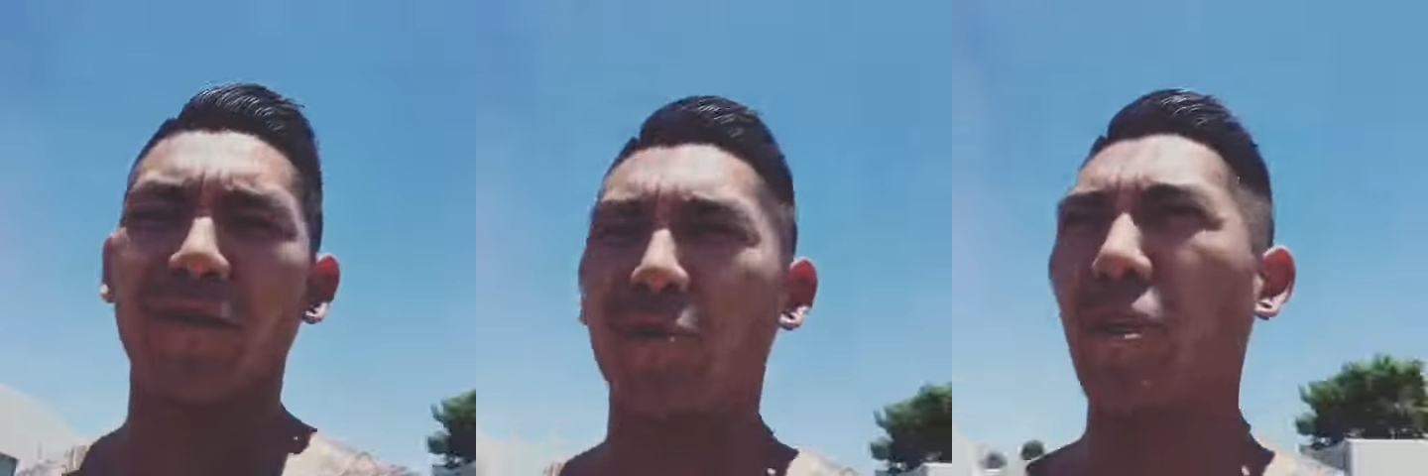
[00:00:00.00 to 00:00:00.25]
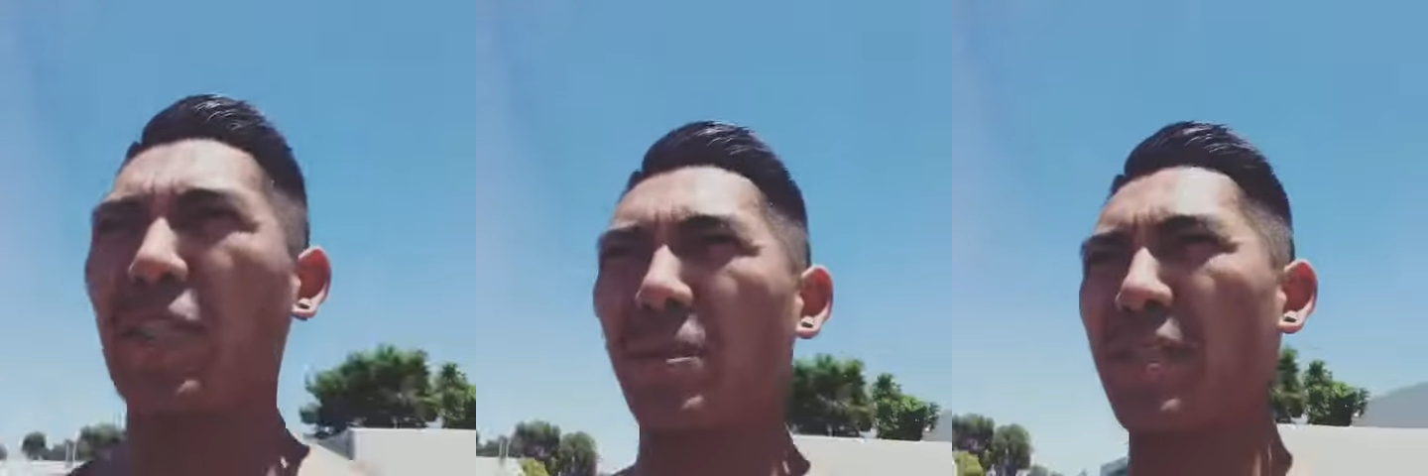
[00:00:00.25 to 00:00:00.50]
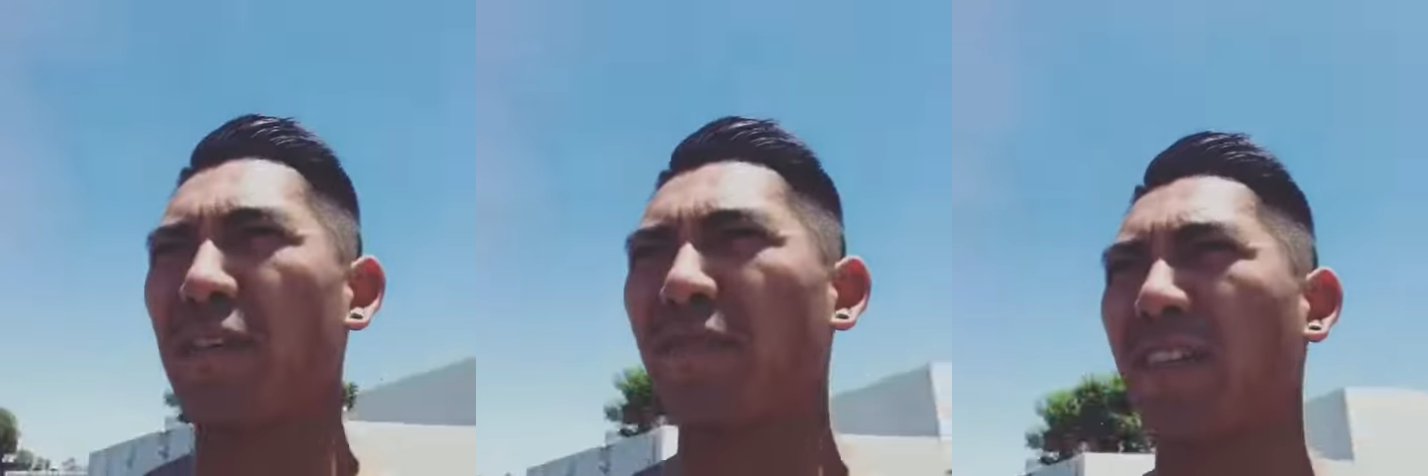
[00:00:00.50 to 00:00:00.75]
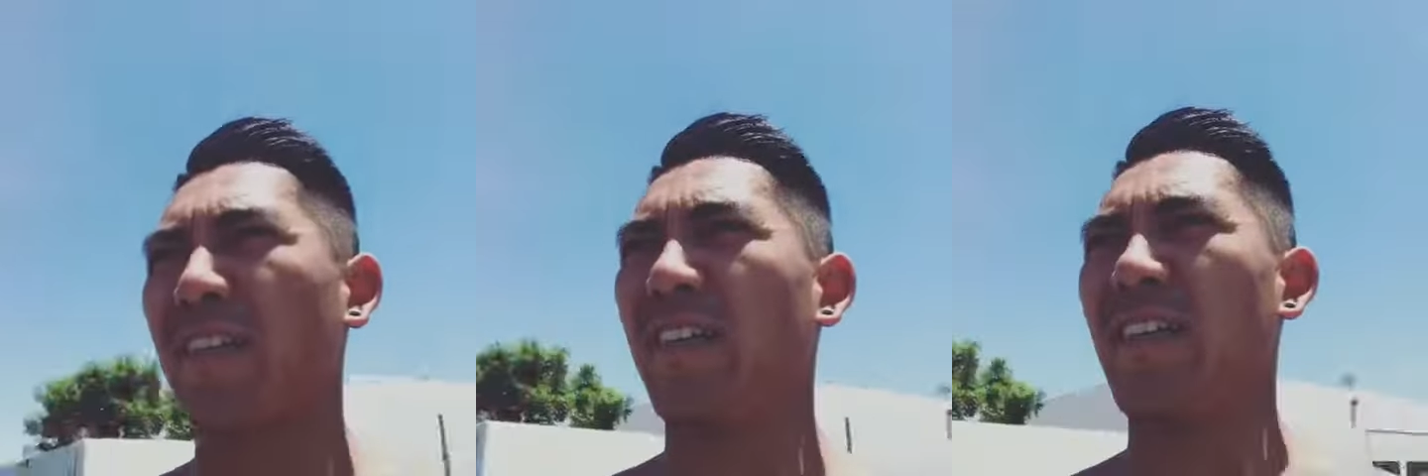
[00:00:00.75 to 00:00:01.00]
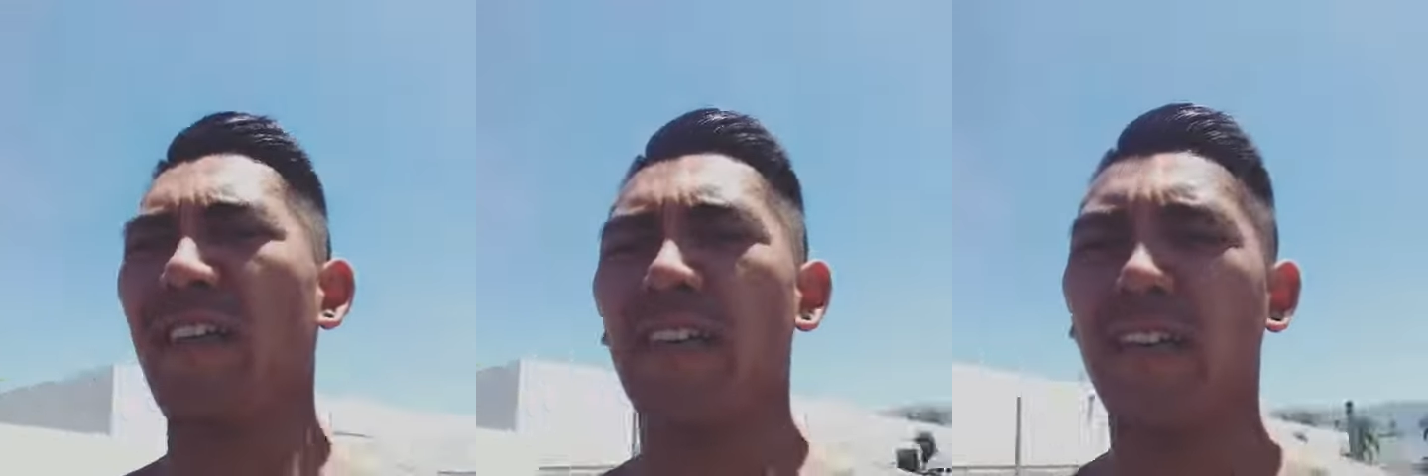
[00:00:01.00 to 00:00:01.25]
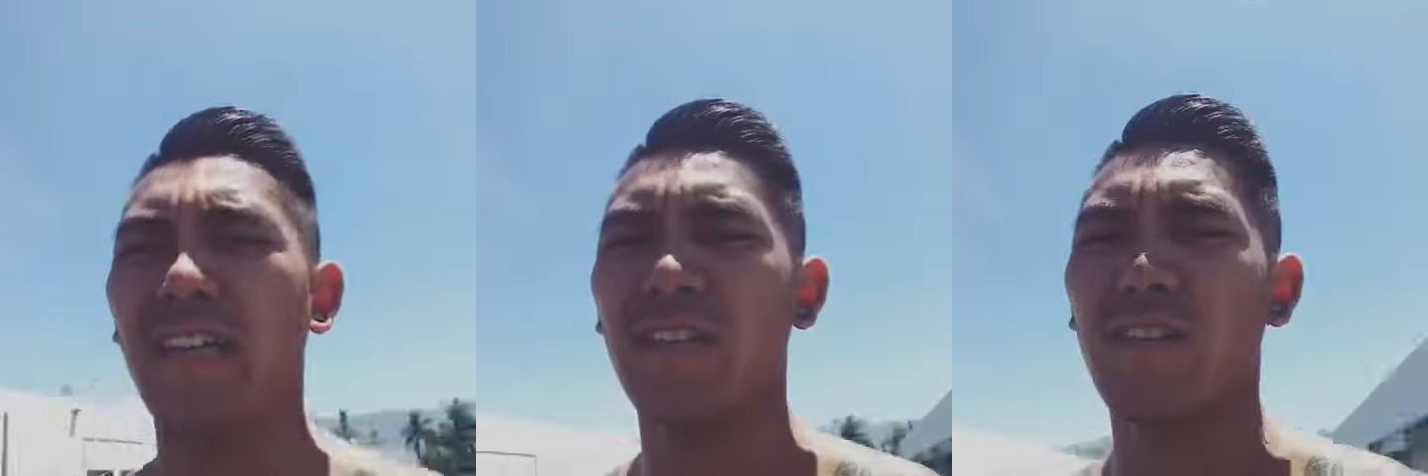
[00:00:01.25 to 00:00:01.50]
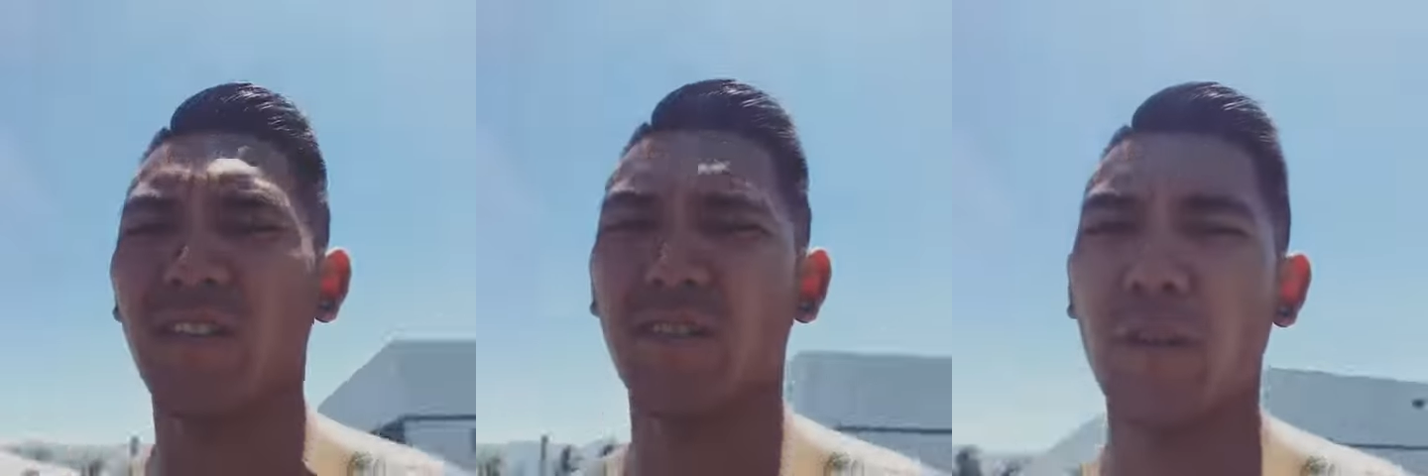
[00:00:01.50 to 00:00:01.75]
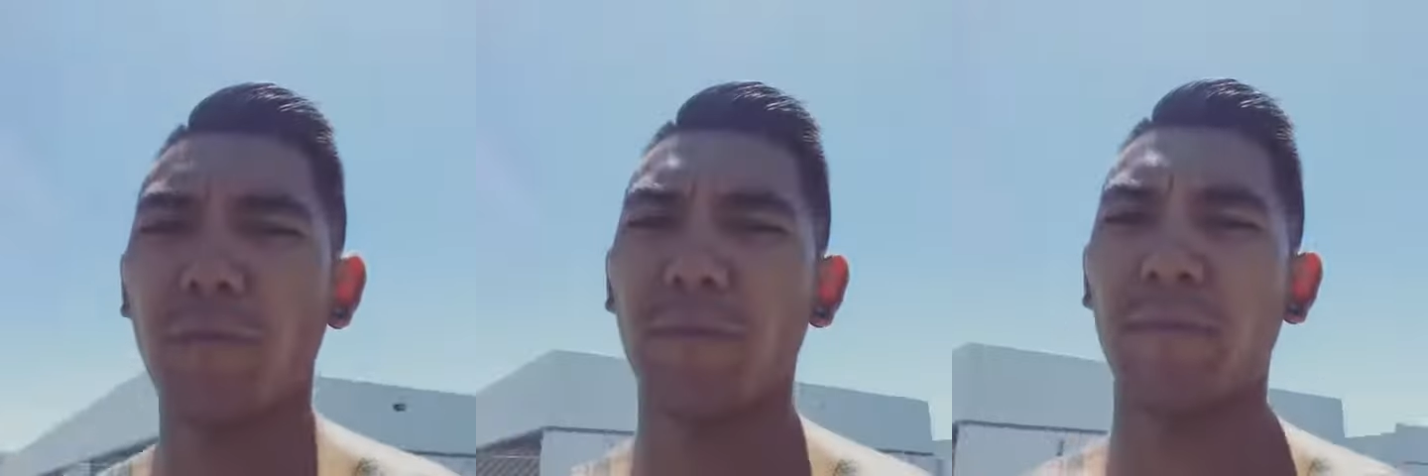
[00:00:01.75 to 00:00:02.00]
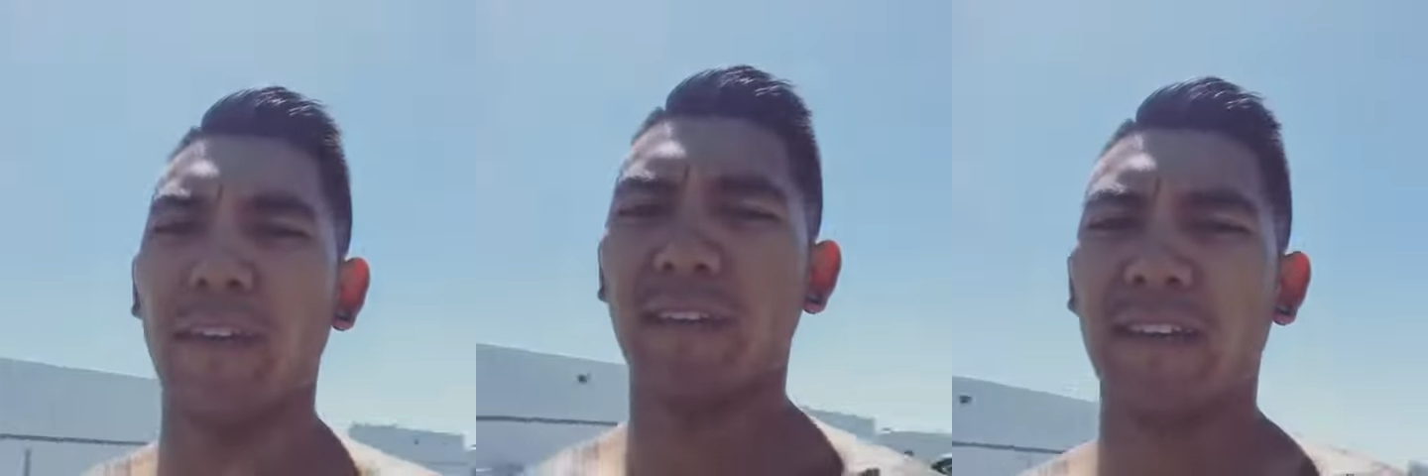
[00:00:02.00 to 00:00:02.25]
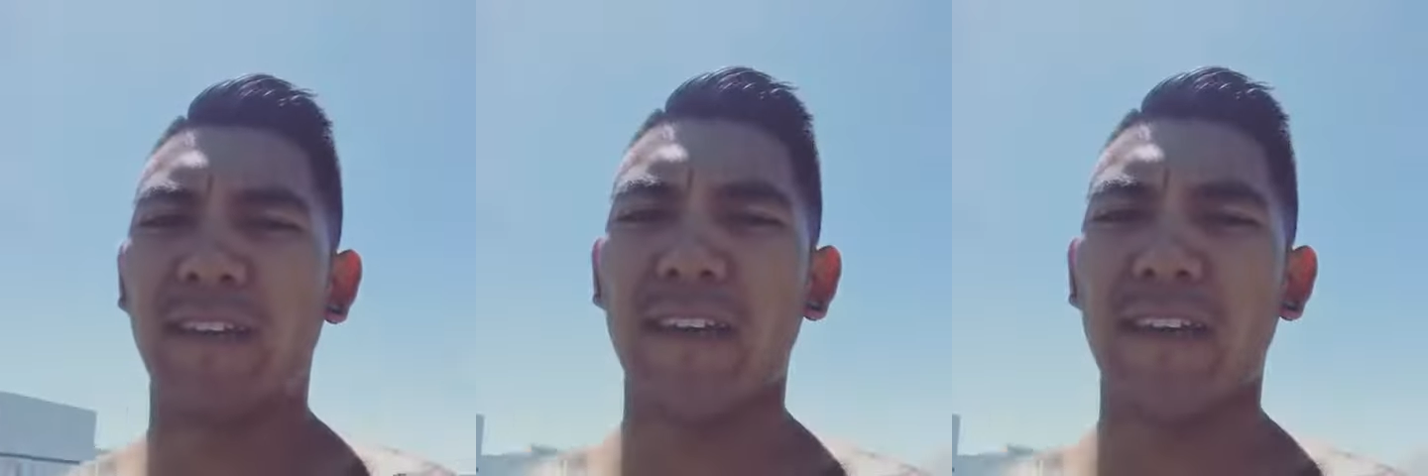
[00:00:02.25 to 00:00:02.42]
One specifically, it is called dopamine.